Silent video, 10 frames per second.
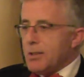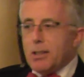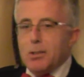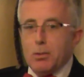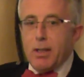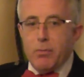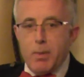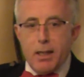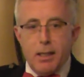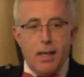Don't you all love
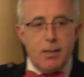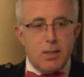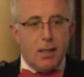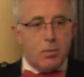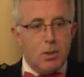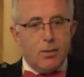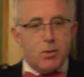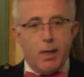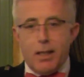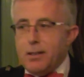Maggie? Hands up, who loves
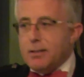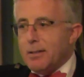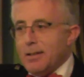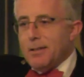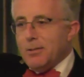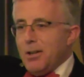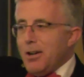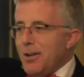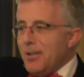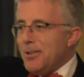Maggie?
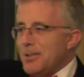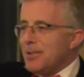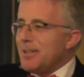Whoa!